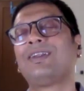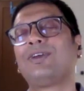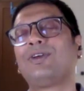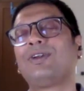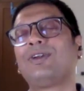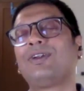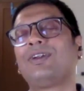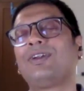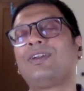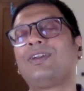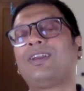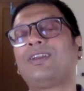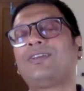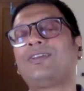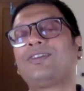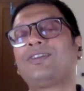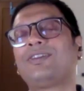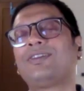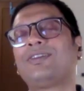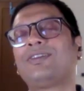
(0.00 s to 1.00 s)
that your
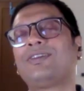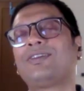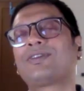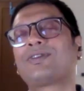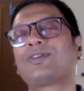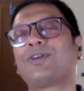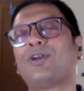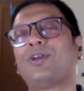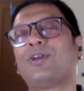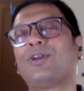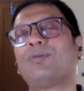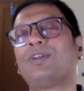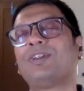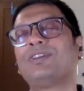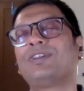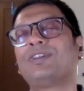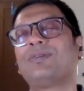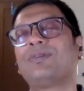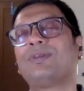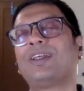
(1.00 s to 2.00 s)
attention is caught up
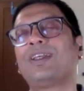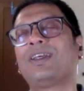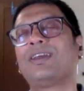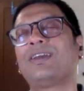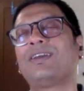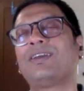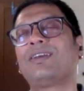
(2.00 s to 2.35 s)
in something.